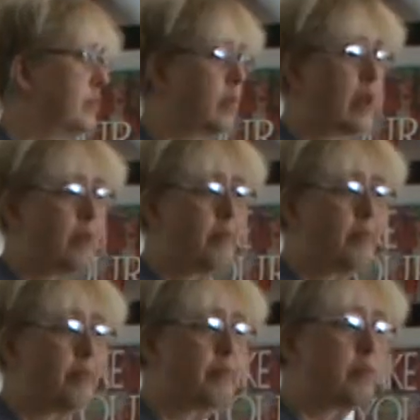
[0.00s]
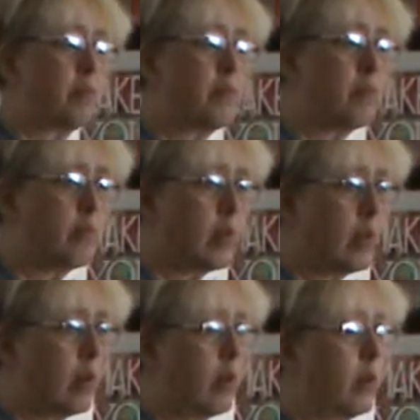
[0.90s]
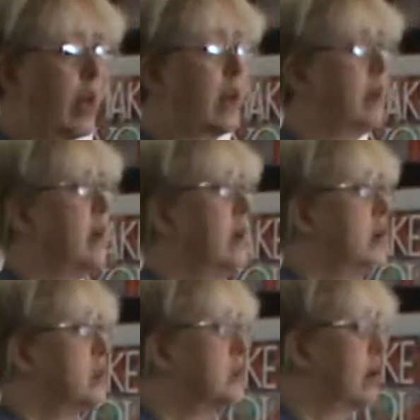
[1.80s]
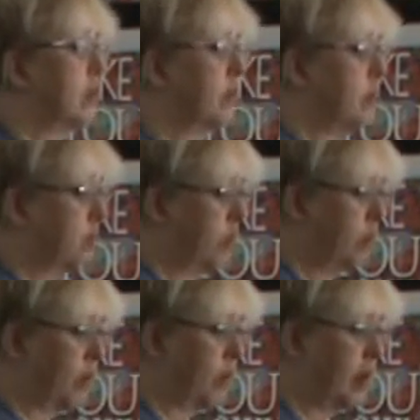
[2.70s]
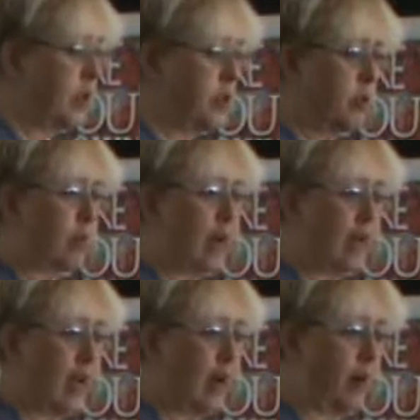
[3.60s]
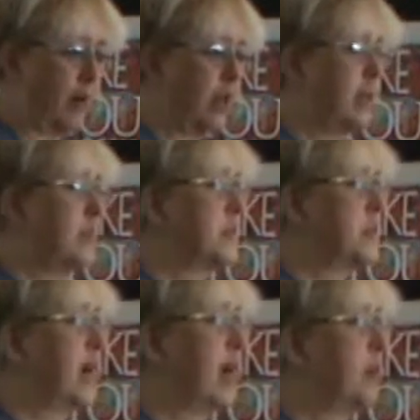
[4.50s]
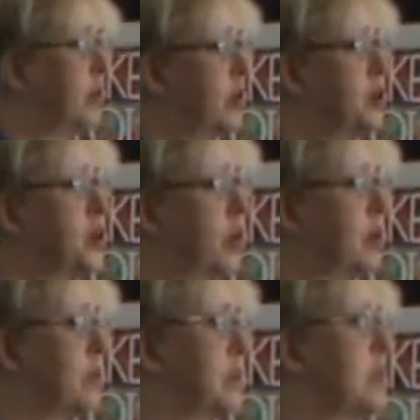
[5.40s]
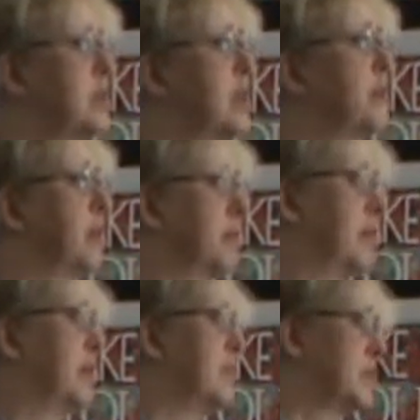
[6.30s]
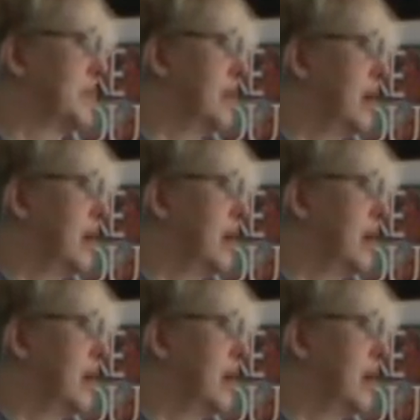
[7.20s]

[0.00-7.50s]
Right? Okay, so what we're going to do right now is I'm going to show you some different rhythms.